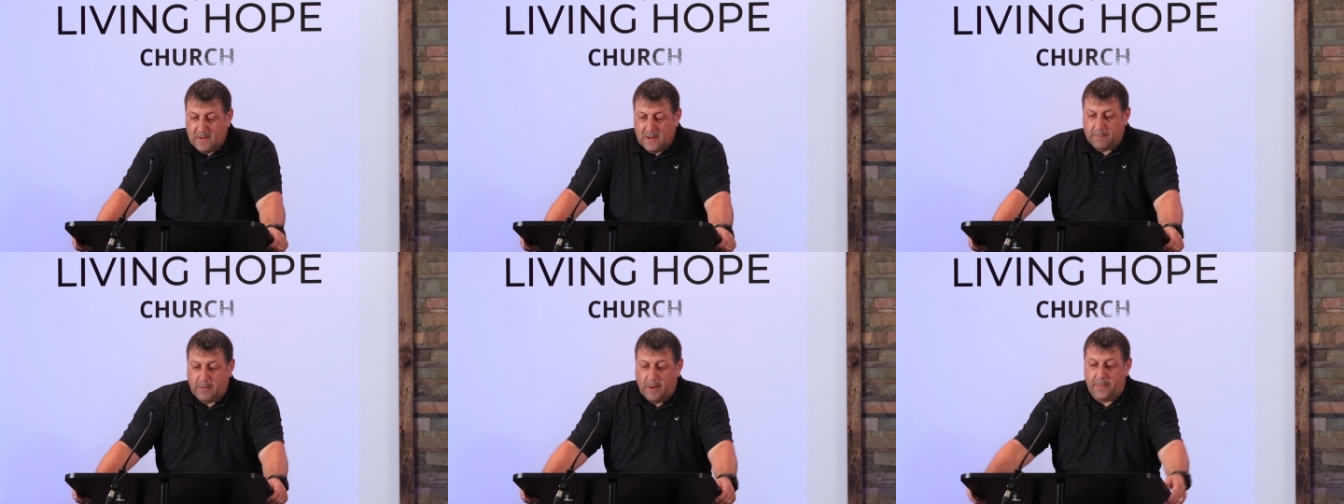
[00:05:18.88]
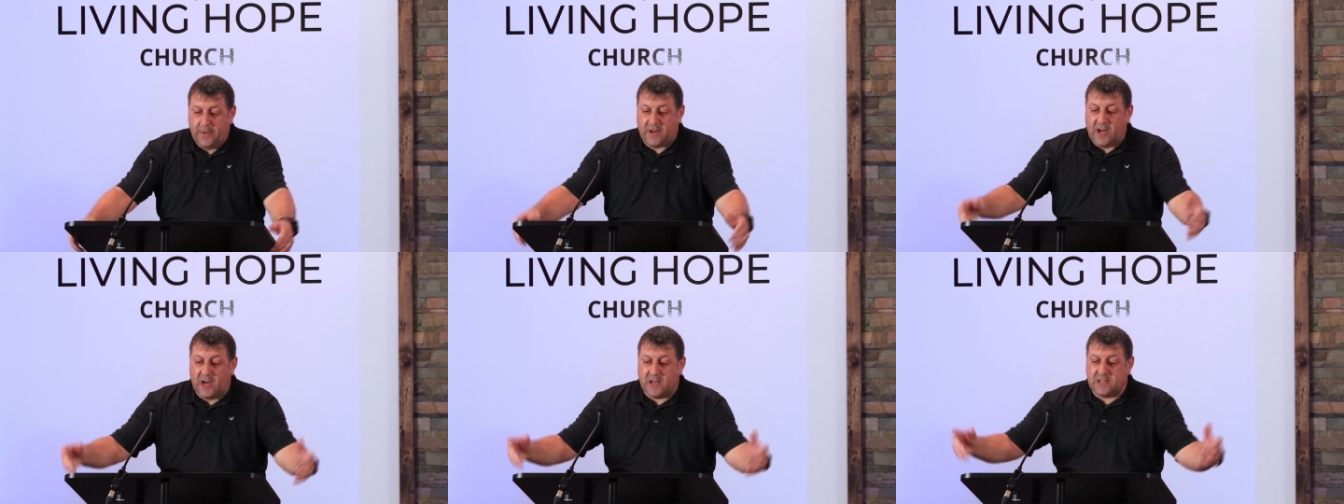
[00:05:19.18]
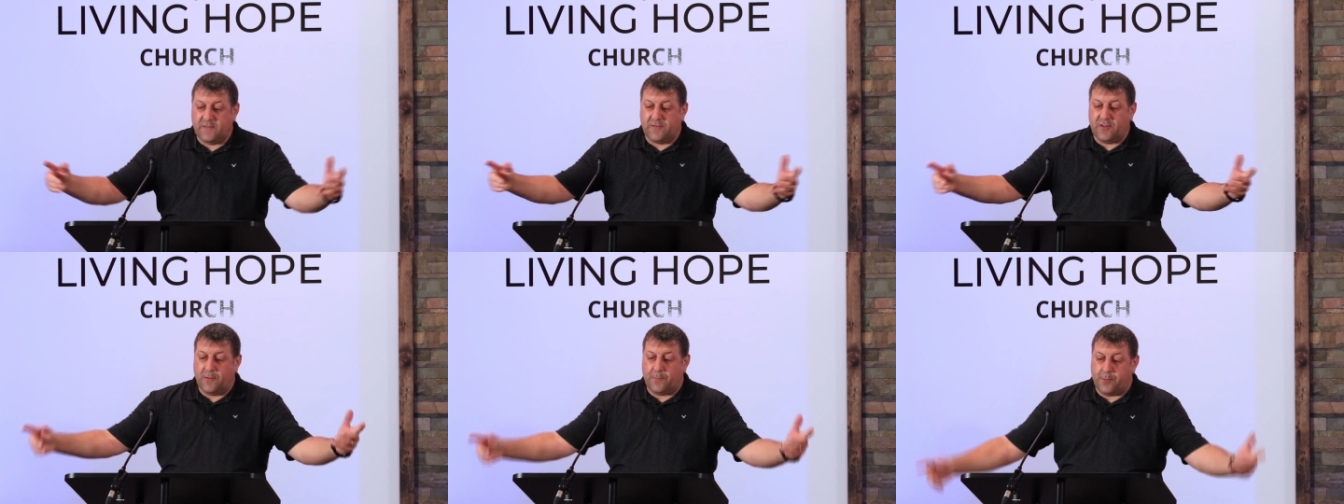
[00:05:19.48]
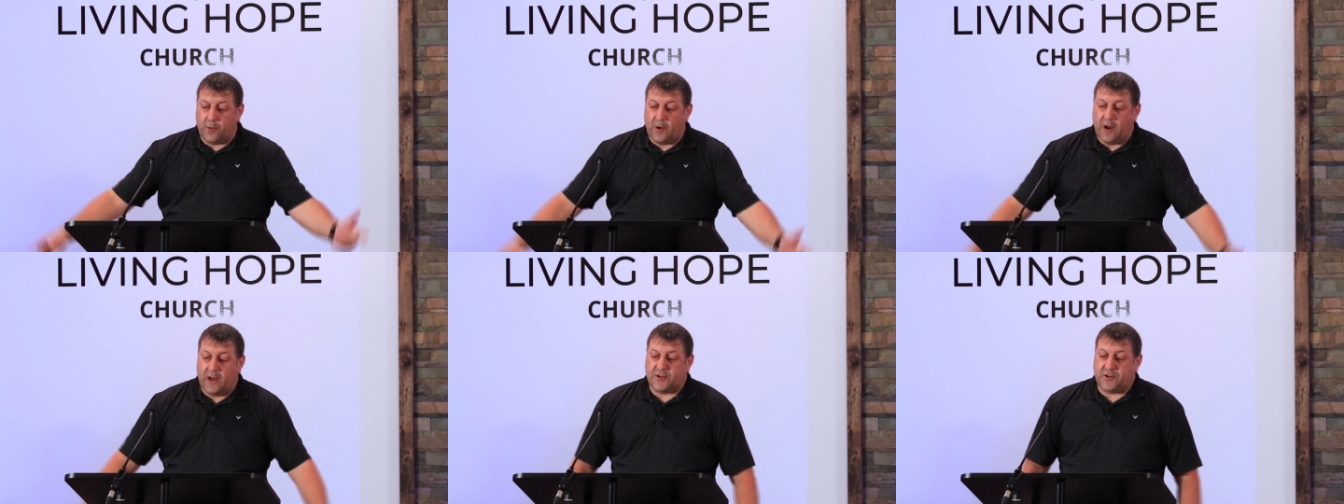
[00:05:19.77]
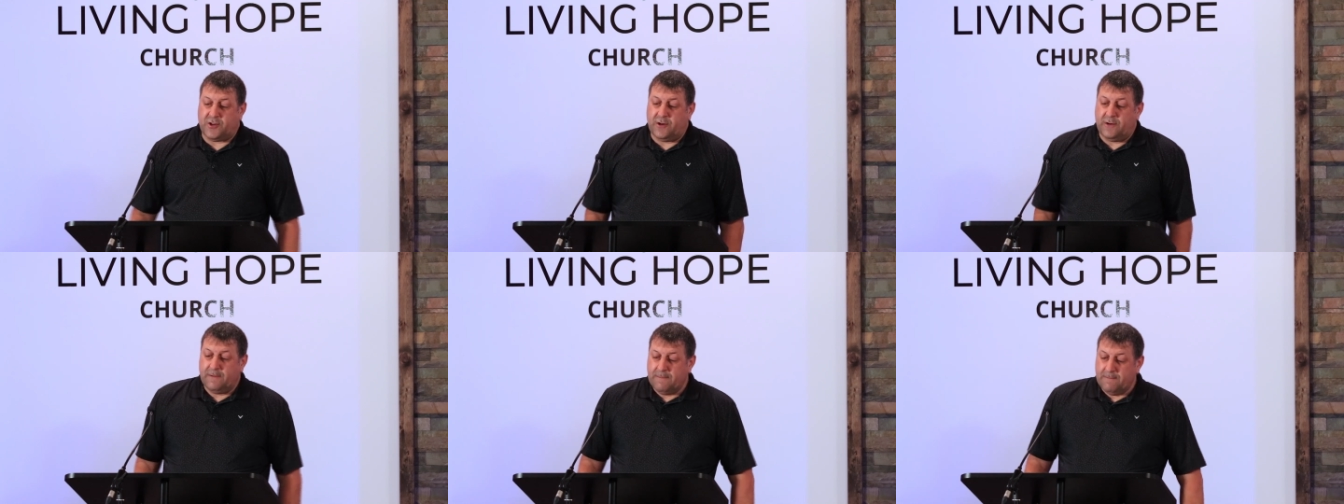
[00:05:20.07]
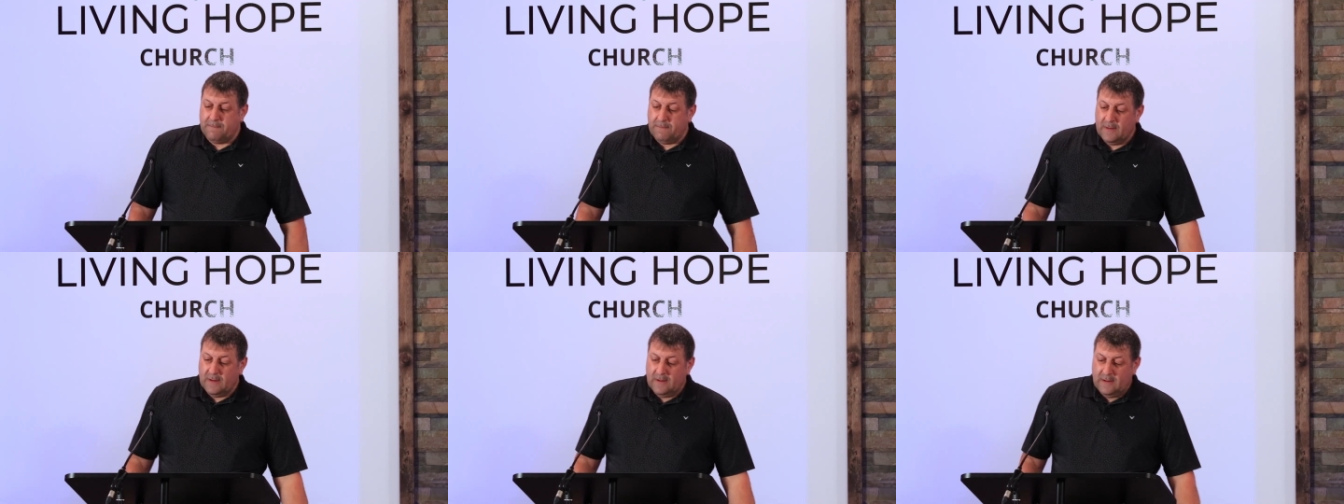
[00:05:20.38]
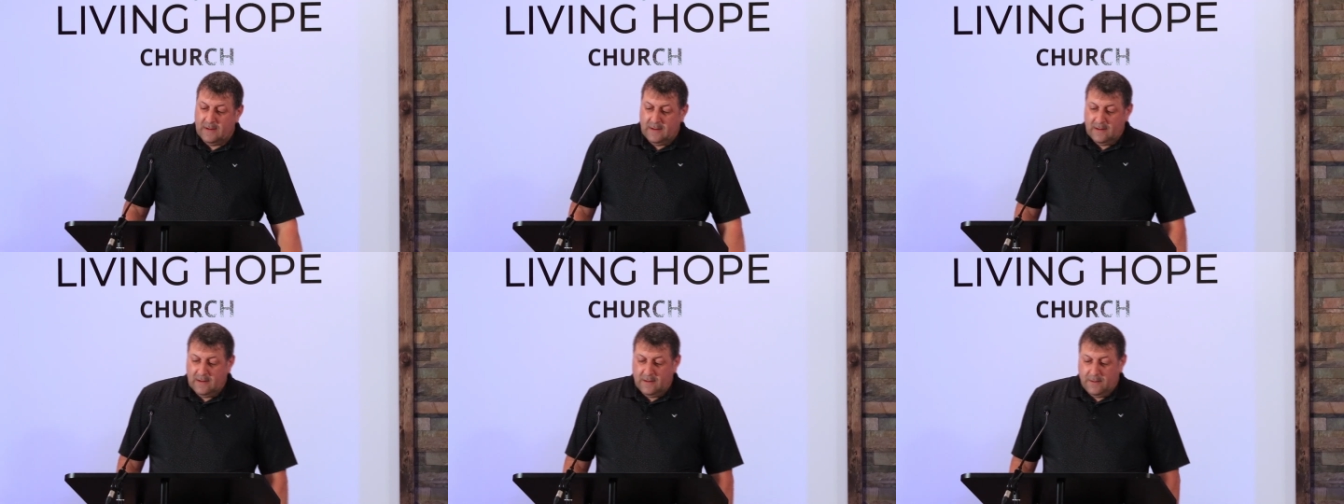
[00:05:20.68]
But because of the pressure,
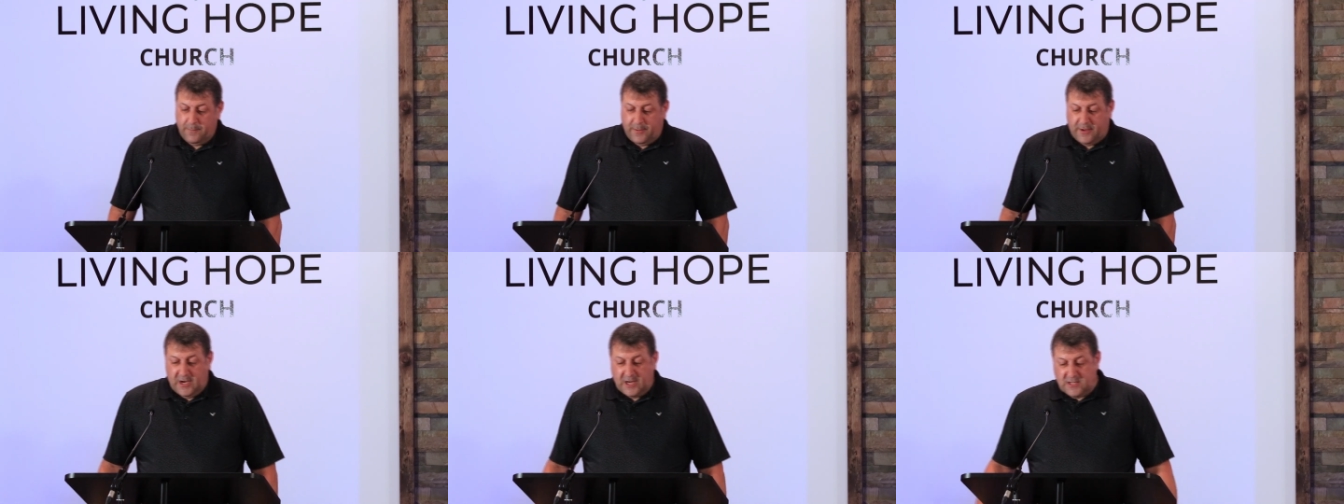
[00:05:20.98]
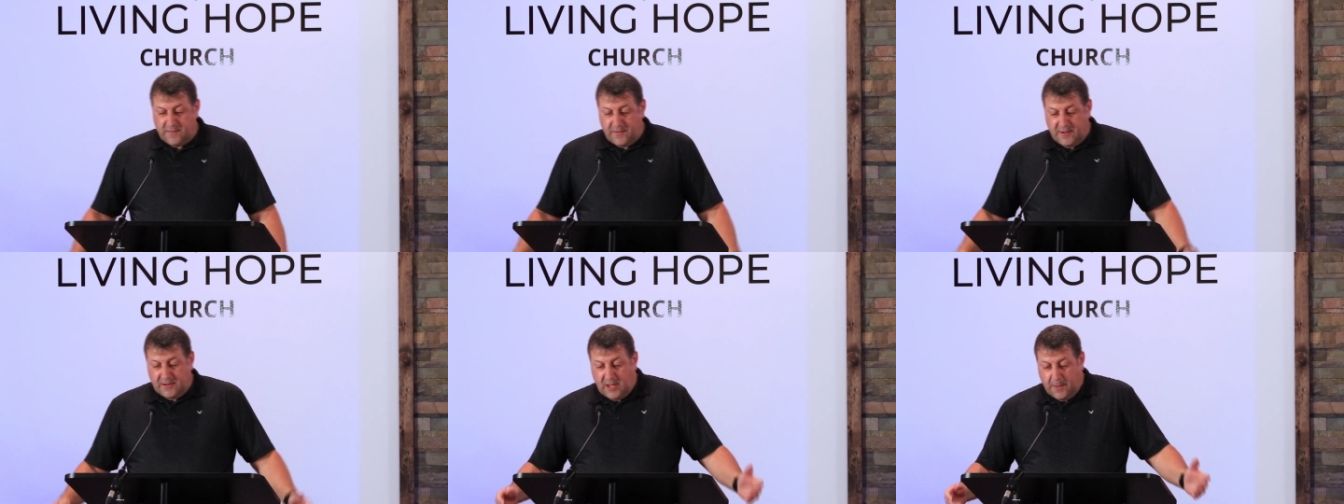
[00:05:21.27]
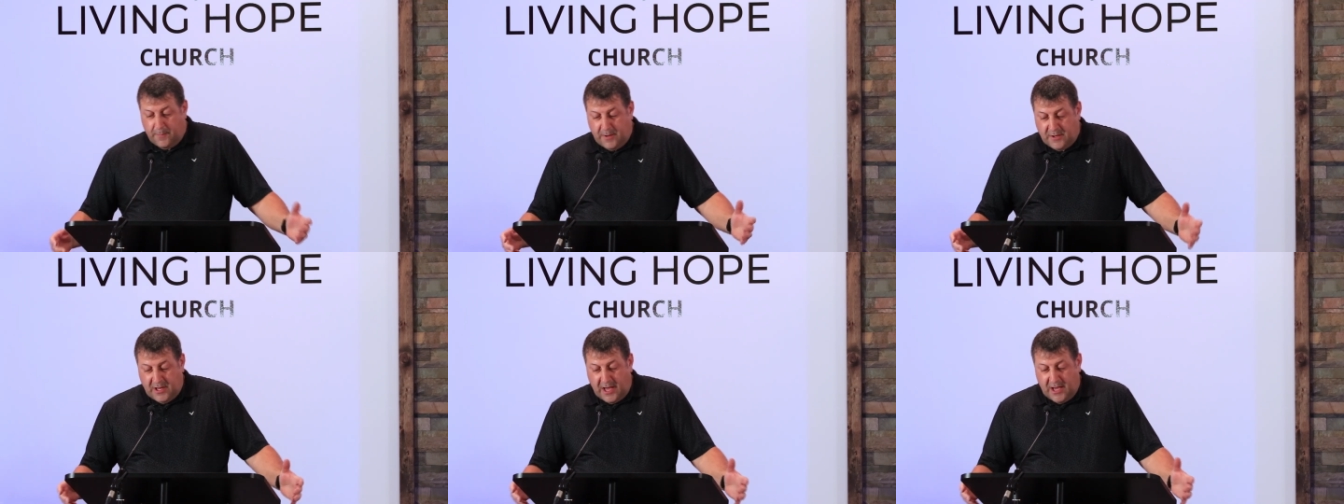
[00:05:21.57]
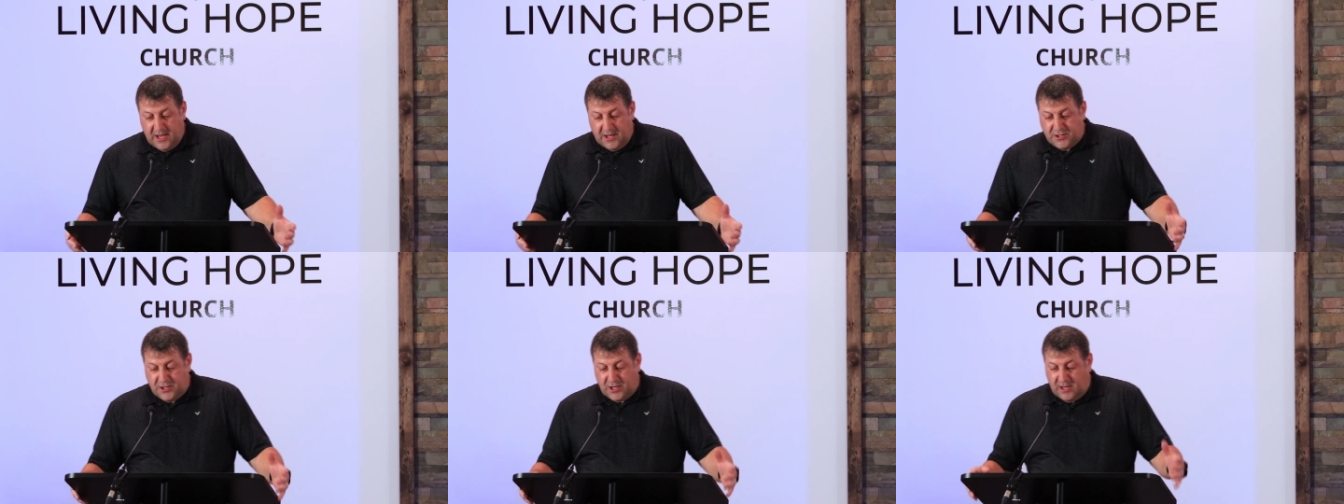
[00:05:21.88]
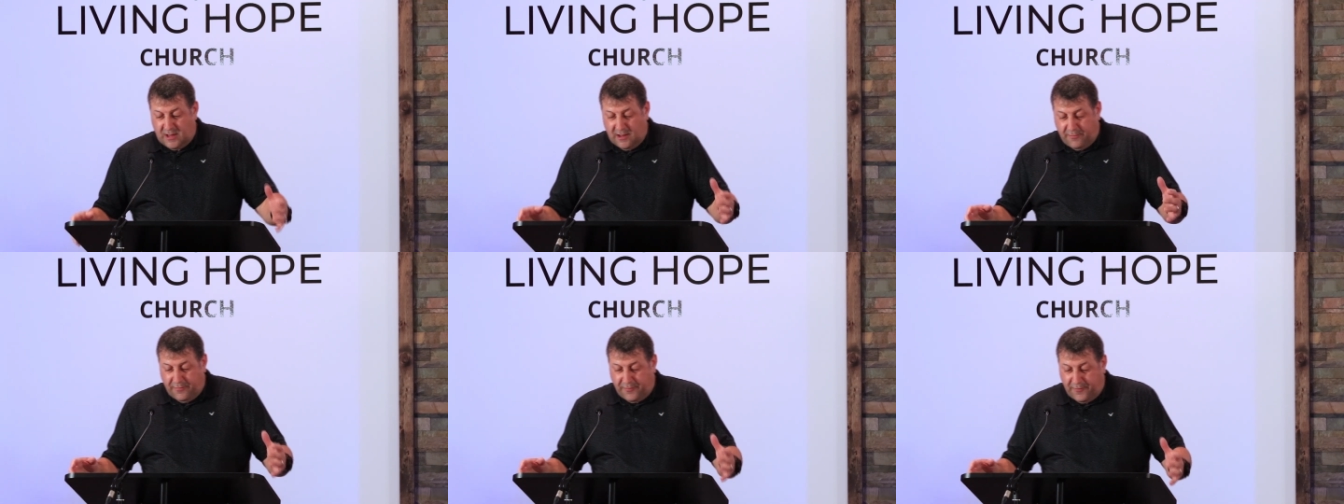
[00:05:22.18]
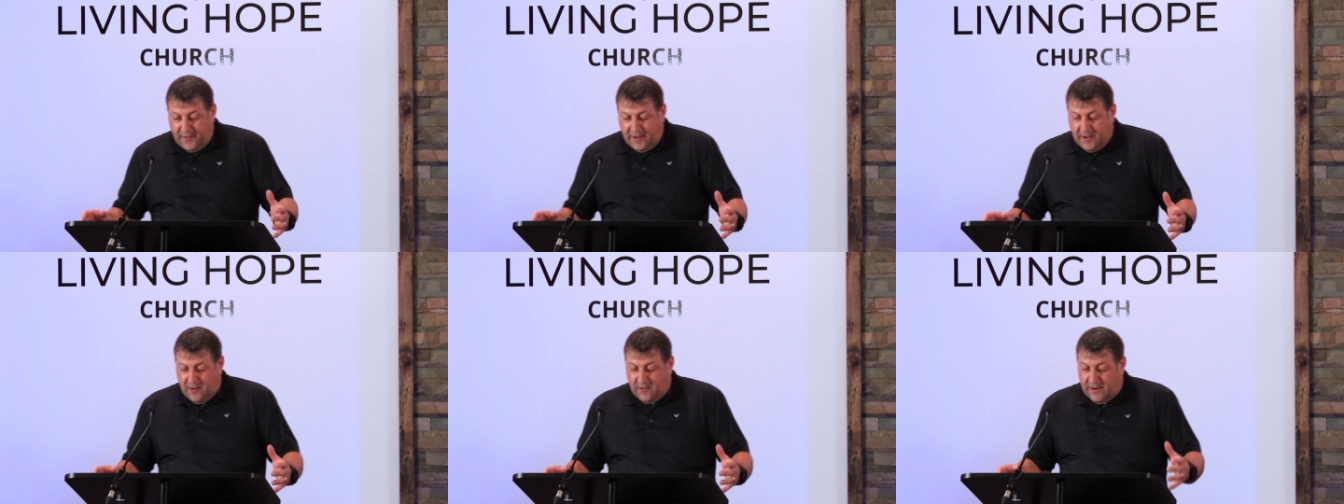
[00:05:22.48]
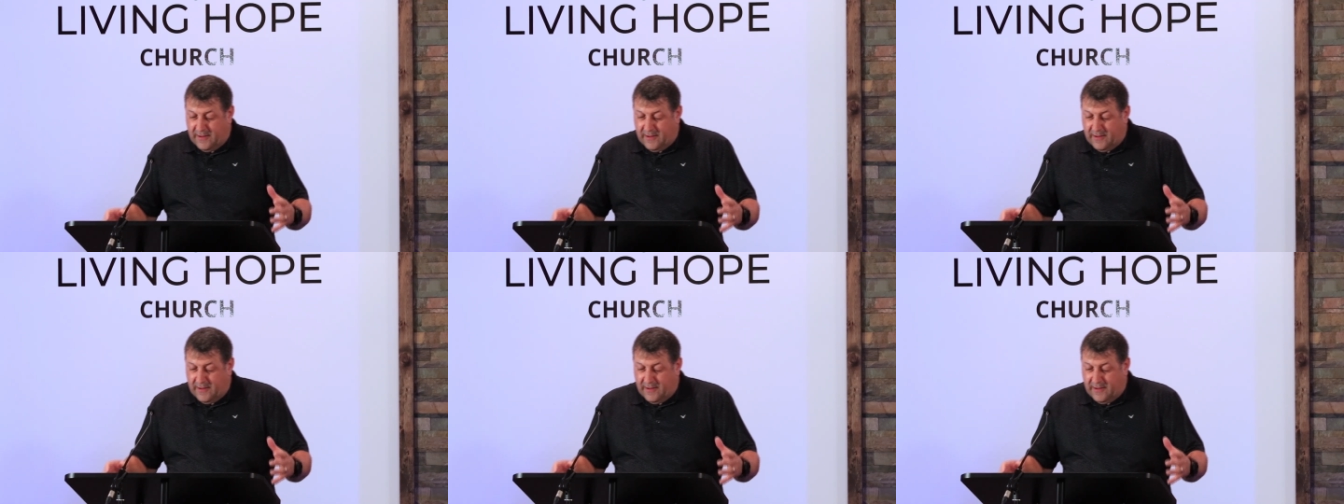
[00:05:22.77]
because of intimidation and the fear,